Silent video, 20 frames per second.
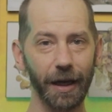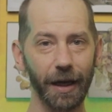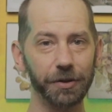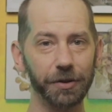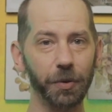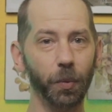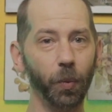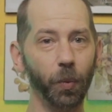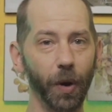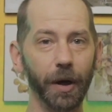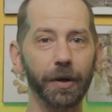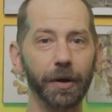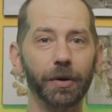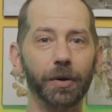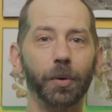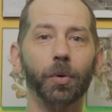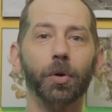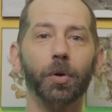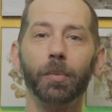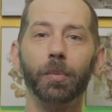1
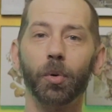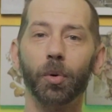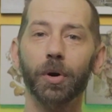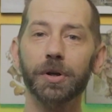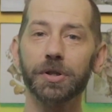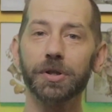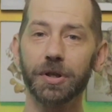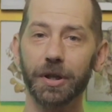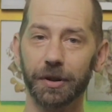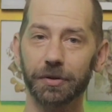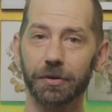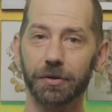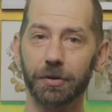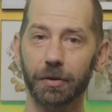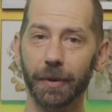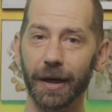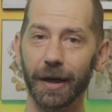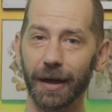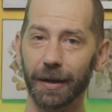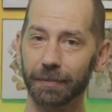or more 6s
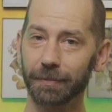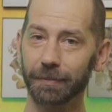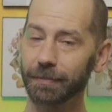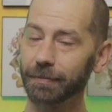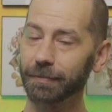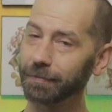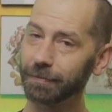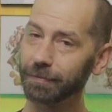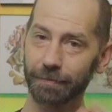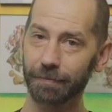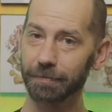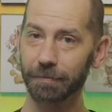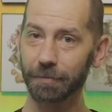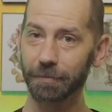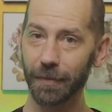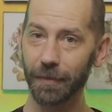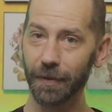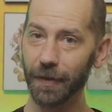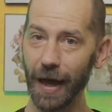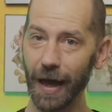remaining.
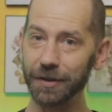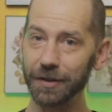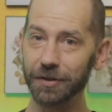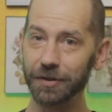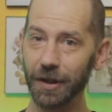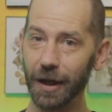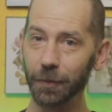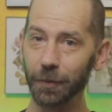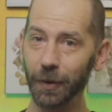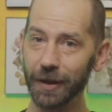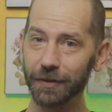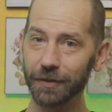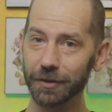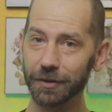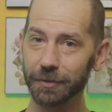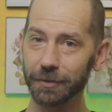That side wins.